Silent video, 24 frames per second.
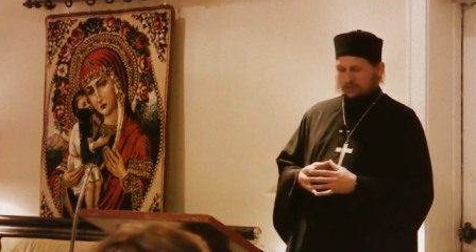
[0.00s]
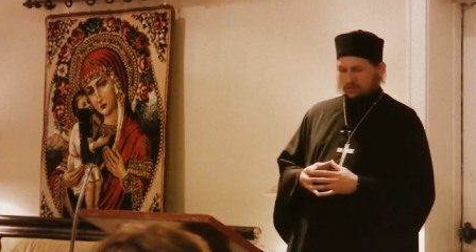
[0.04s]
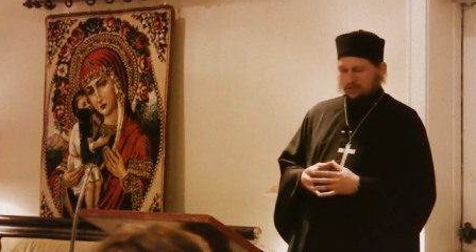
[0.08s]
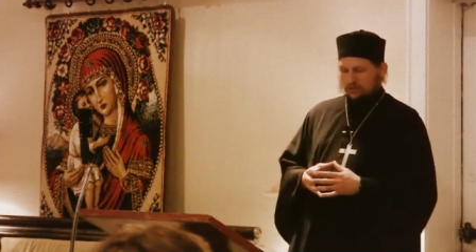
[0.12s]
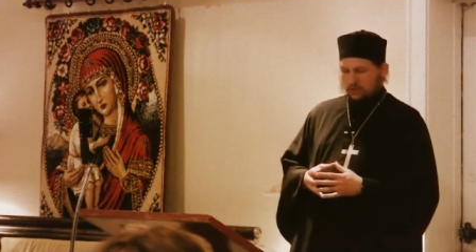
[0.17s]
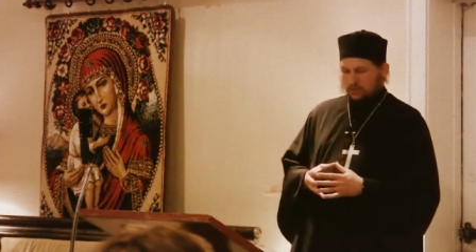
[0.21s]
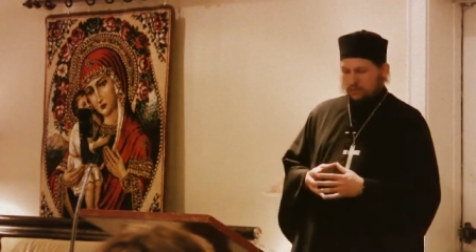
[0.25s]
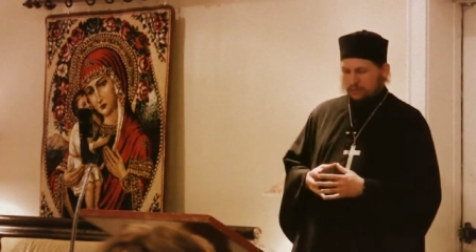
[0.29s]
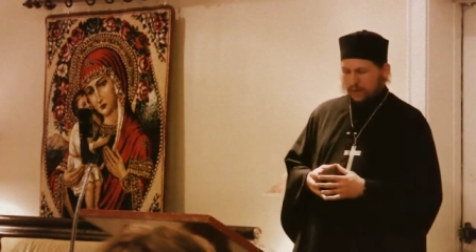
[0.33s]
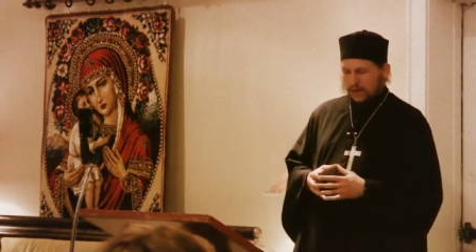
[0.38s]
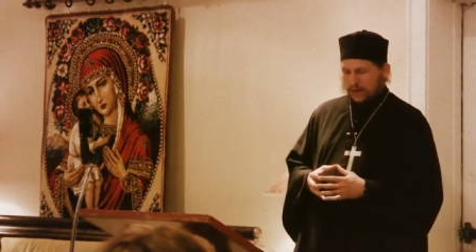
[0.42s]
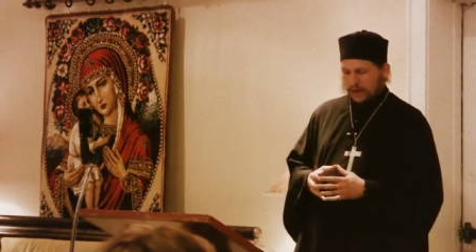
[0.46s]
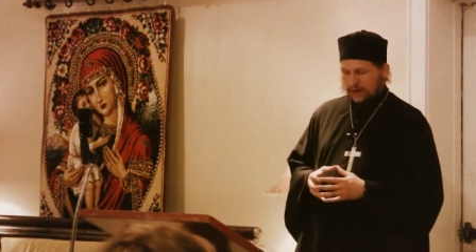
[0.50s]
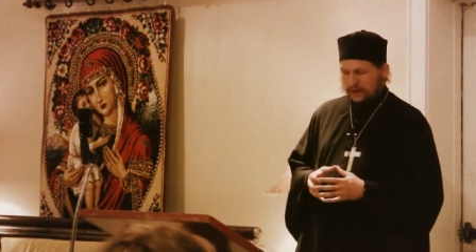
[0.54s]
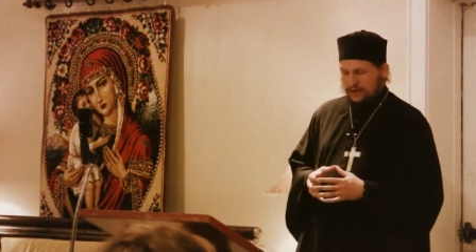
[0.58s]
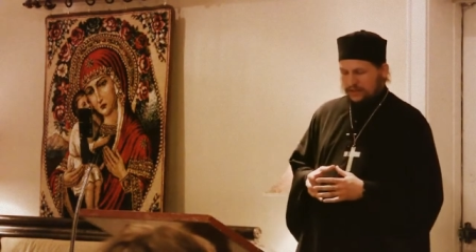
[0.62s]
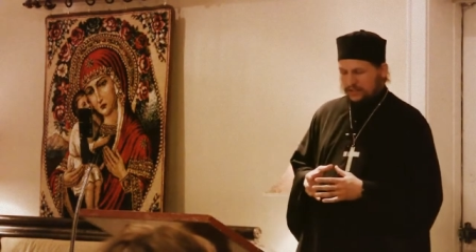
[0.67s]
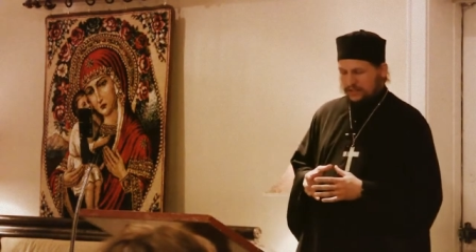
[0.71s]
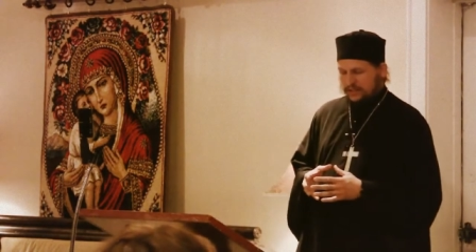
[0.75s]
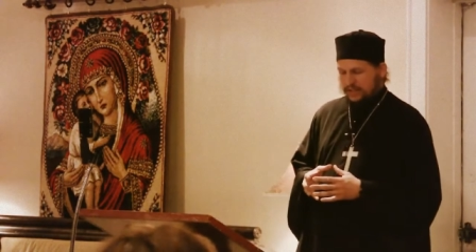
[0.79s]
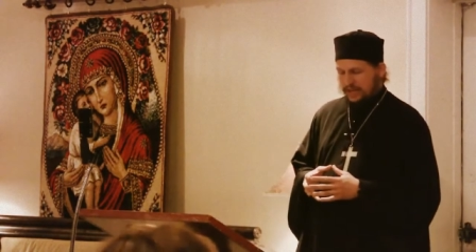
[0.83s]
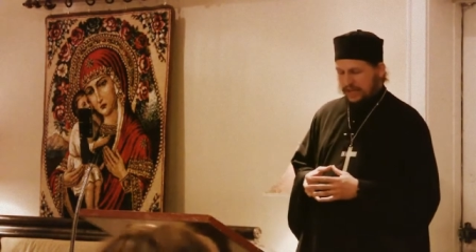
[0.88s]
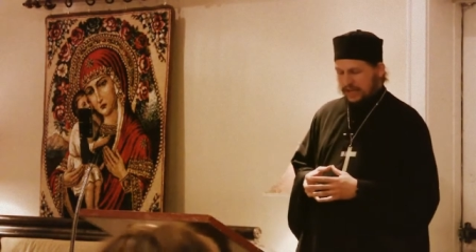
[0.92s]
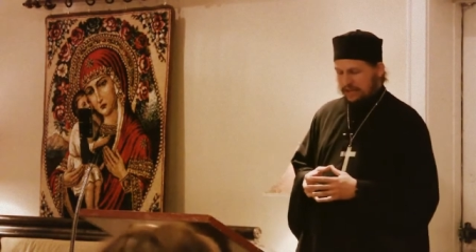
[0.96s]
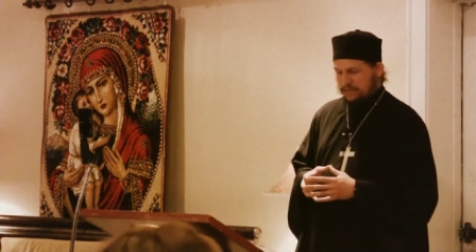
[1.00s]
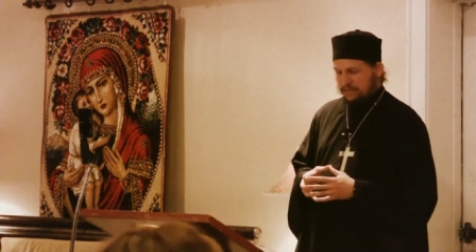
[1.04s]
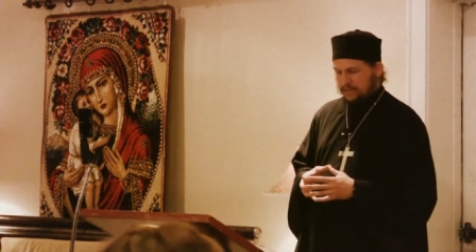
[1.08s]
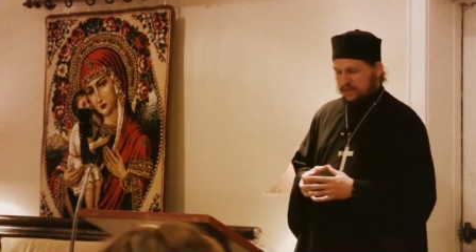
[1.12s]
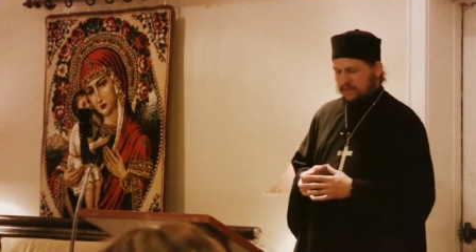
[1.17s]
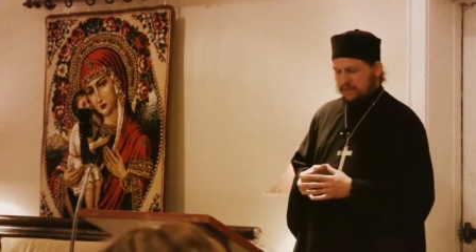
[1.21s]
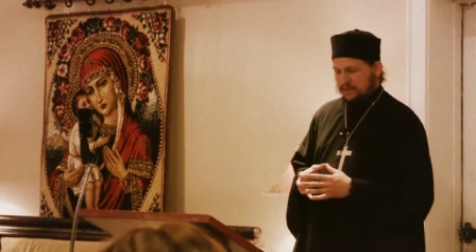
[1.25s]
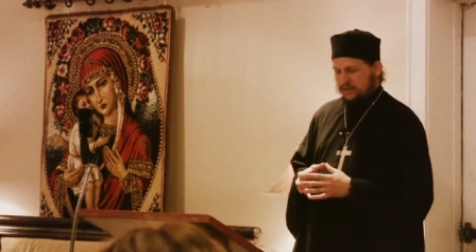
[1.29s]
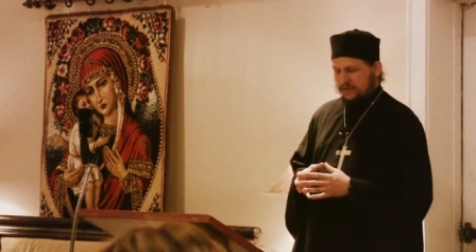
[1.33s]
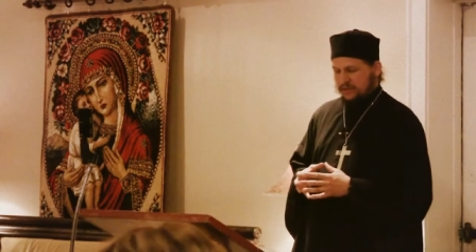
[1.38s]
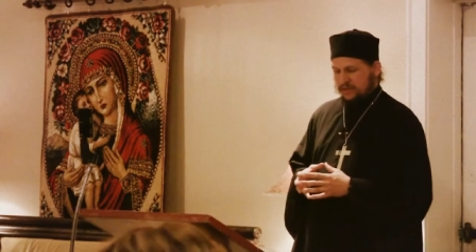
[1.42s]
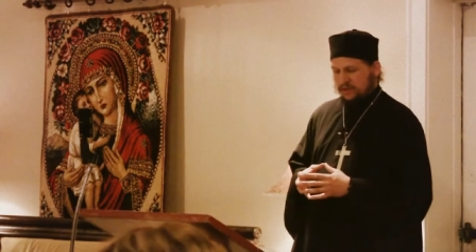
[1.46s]
two bears came
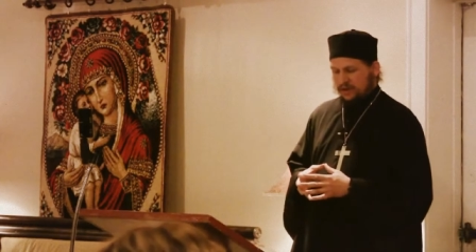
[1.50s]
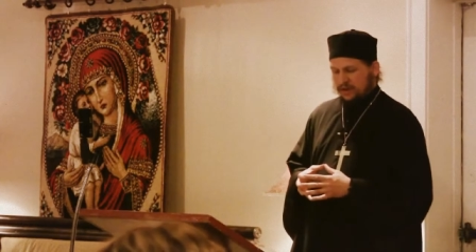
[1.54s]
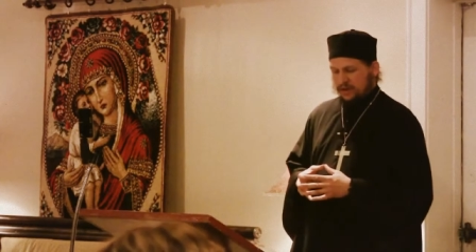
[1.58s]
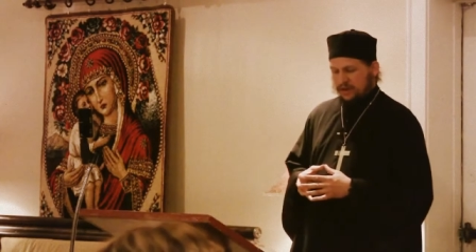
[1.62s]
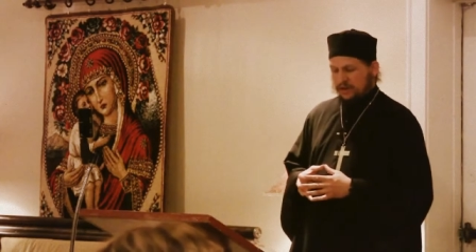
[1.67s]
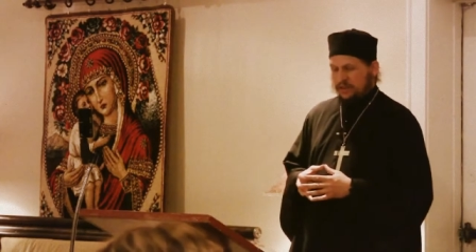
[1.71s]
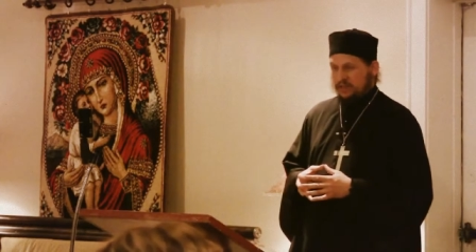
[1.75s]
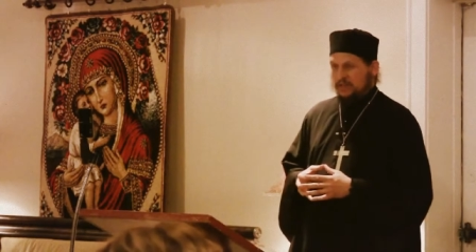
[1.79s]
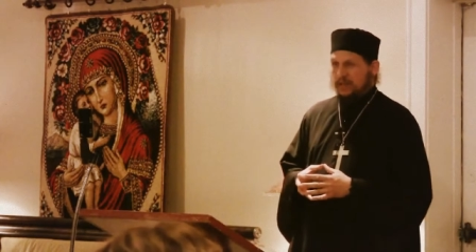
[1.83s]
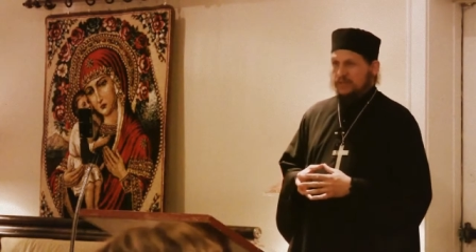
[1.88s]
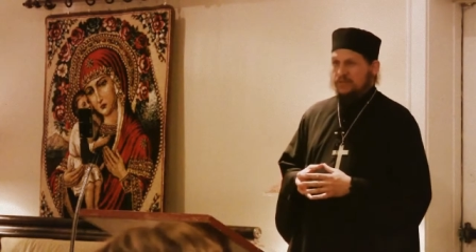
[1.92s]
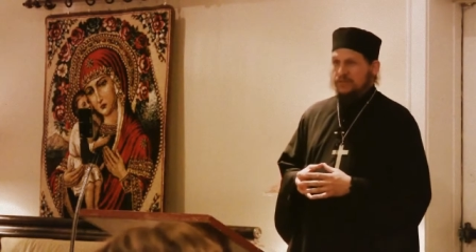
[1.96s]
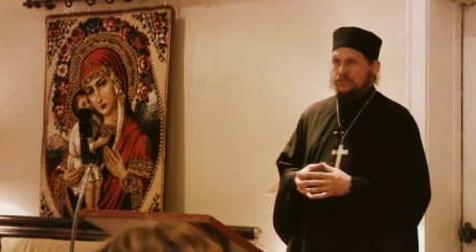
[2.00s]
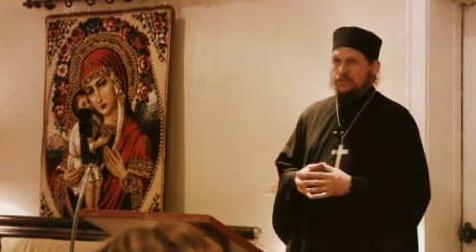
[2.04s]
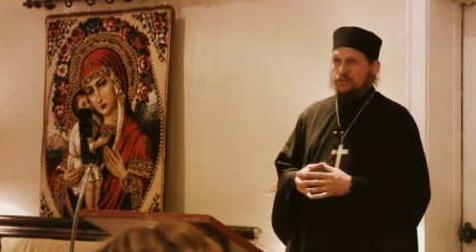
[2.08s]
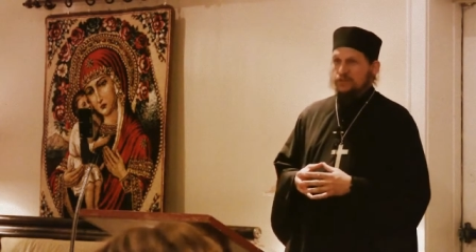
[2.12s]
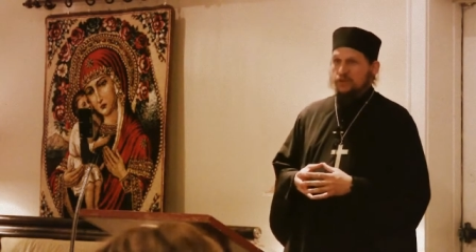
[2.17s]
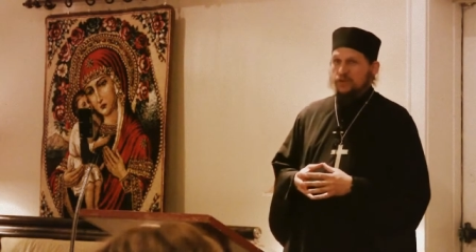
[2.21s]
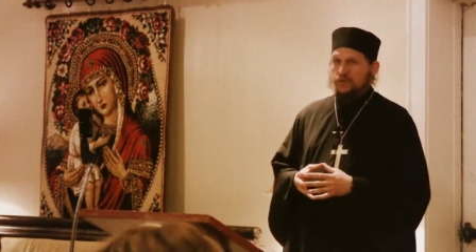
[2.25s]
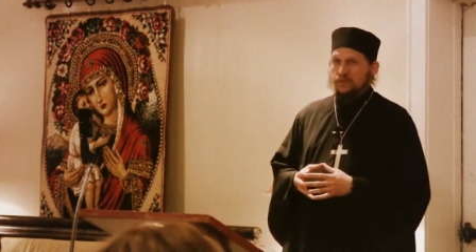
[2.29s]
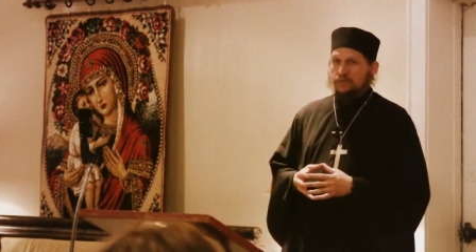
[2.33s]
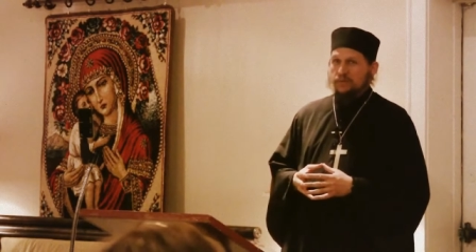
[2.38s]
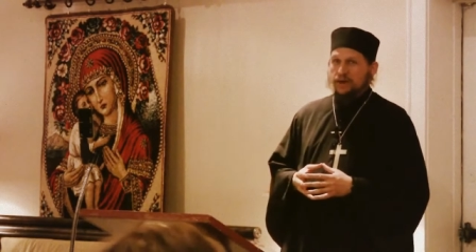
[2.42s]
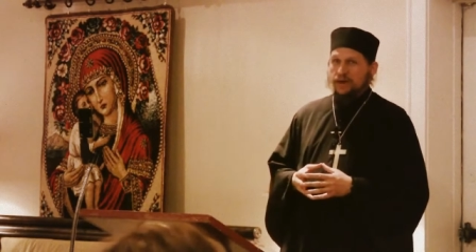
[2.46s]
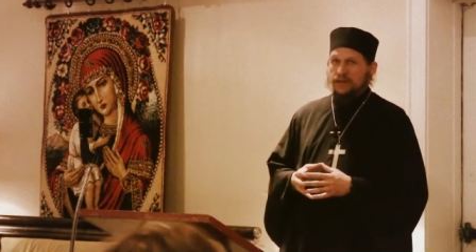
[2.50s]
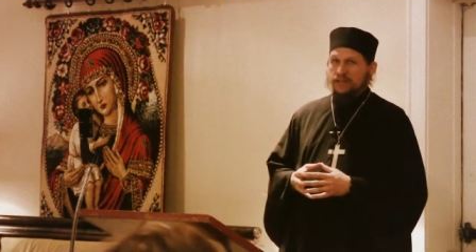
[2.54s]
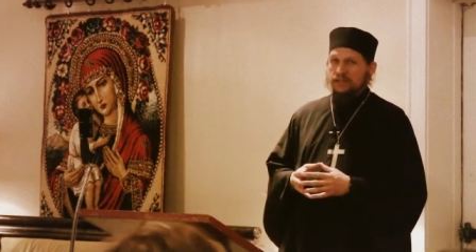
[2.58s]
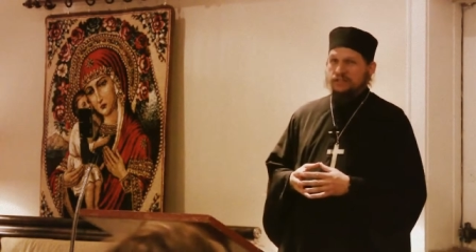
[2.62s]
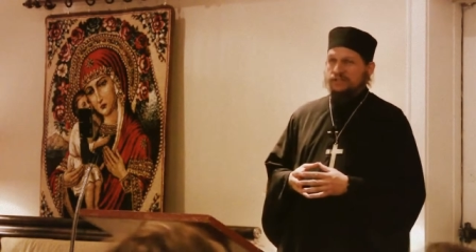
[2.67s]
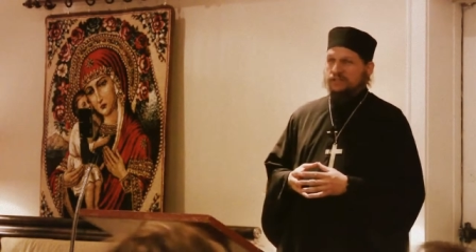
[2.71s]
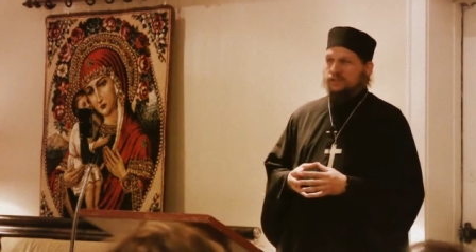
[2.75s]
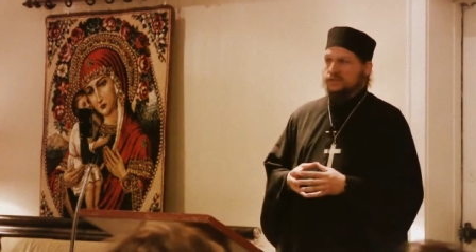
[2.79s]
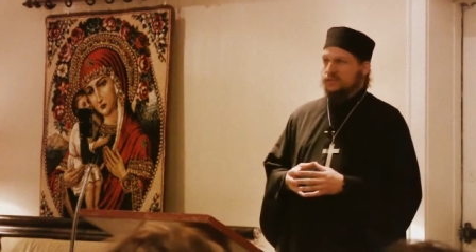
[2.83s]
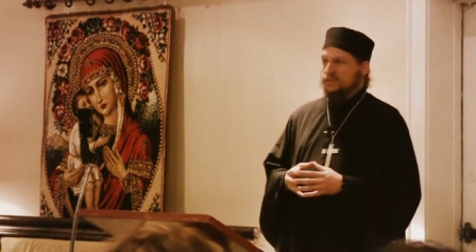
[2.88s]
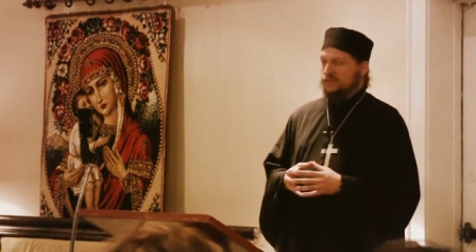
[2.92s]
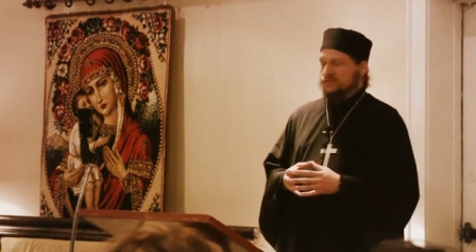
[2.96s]
into the yard of the
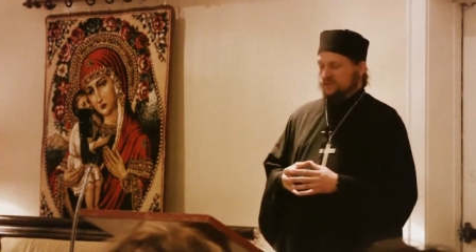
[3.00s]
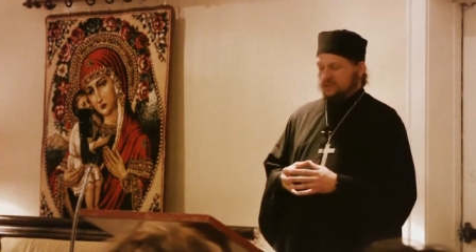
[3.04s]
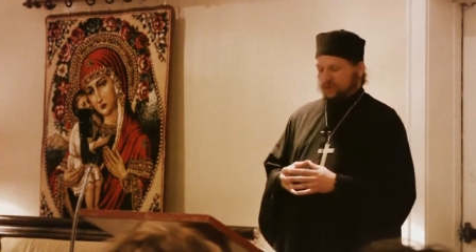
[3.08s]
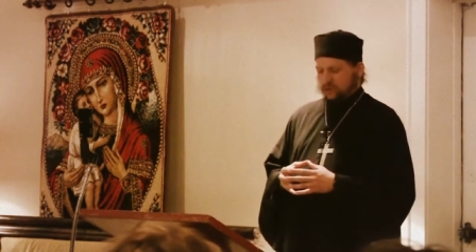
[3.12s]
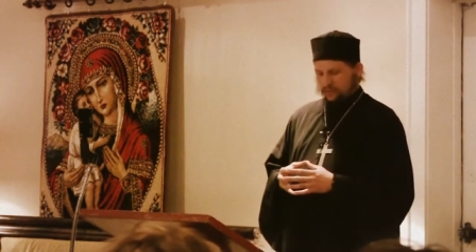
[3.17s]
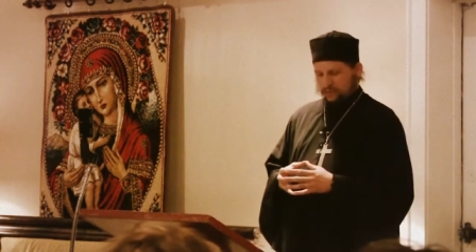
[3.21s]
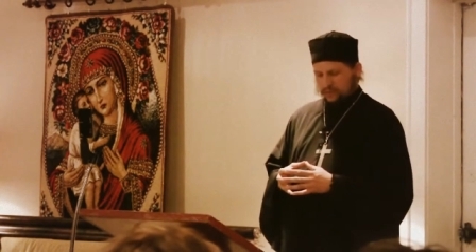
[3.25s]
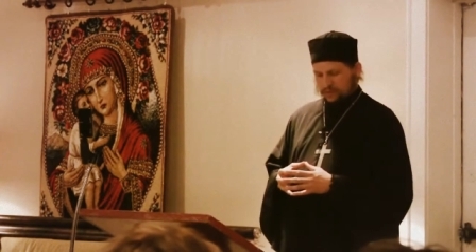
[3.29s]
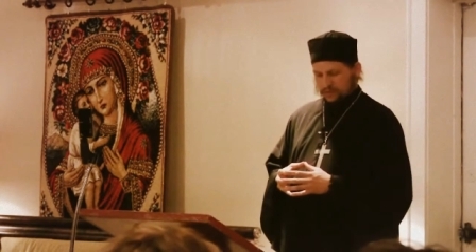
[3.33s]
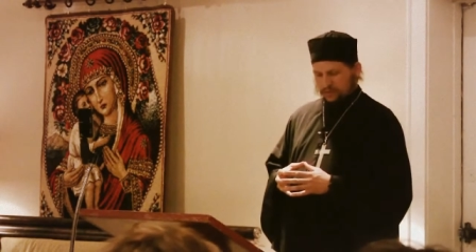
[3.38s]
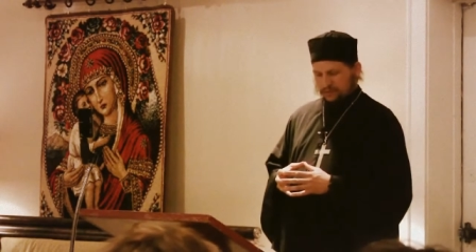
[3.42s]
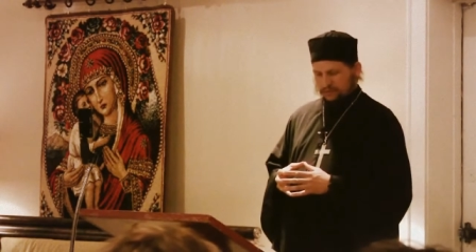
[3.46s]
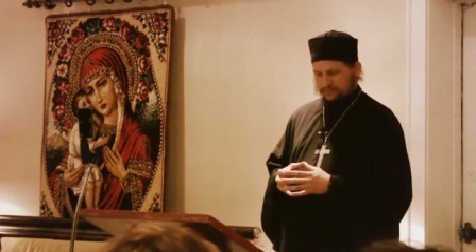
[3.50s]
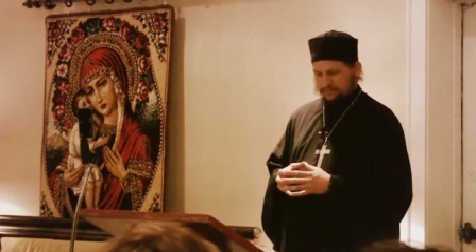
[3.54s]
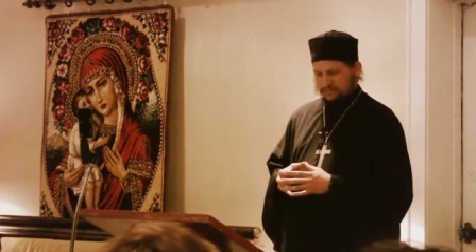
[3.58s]
monastery at Stomio.